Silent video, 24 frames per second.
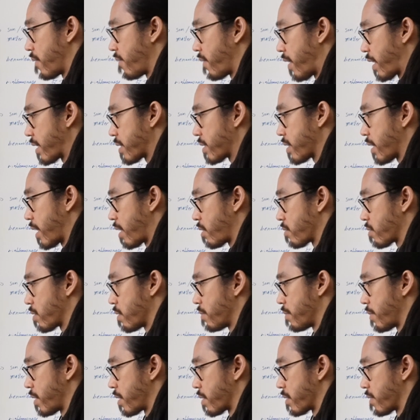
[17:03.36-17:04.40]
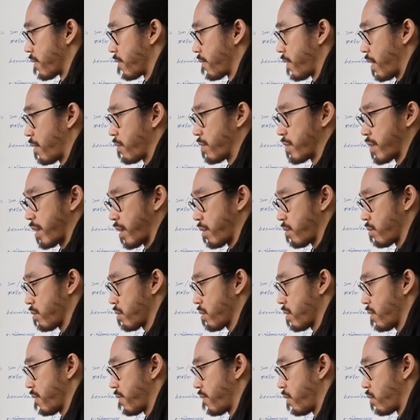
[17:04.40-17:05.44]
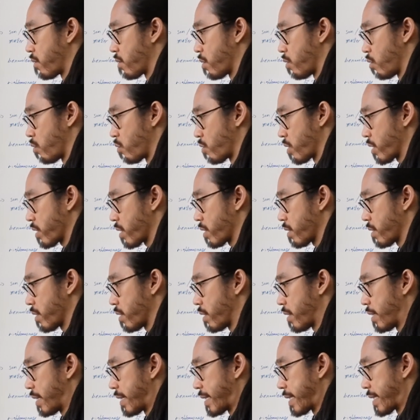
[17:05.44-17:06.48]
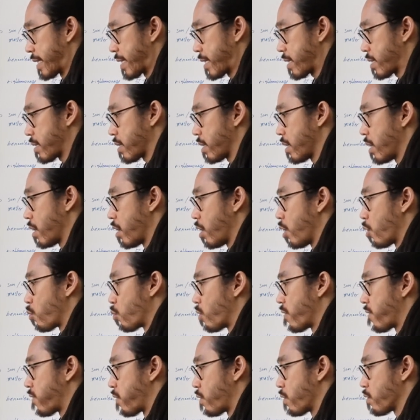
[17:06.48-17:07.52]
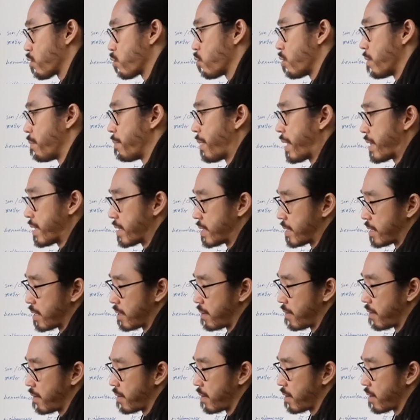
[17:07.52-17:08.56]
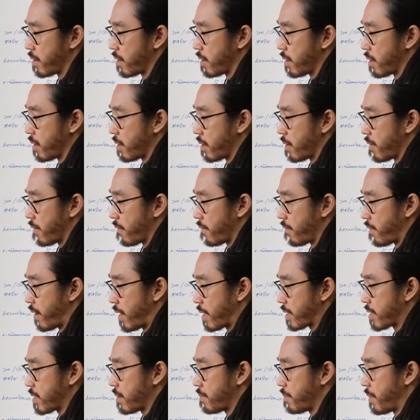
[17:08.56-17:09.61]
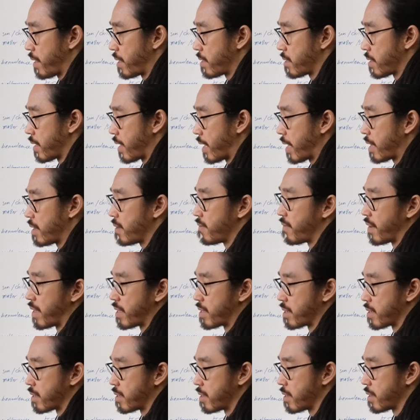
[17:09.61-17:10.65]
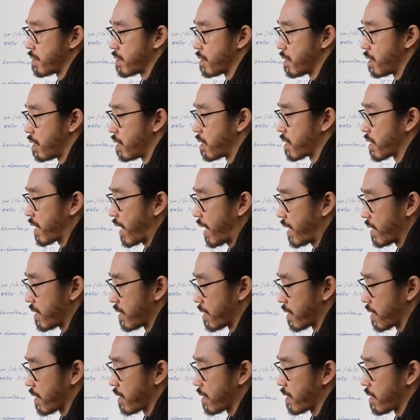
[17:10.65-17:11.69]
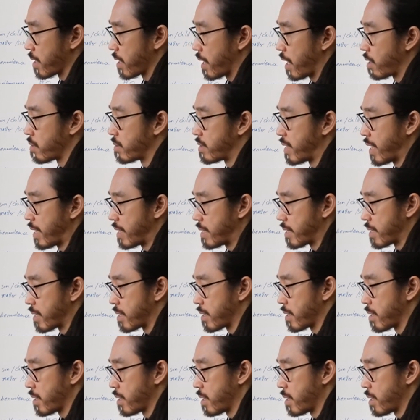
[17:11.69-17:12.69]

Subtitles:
weise alte Mann, fairy tales, folkloric. 6. Refer to a melody. Weise meant elevated, archaic, outdated.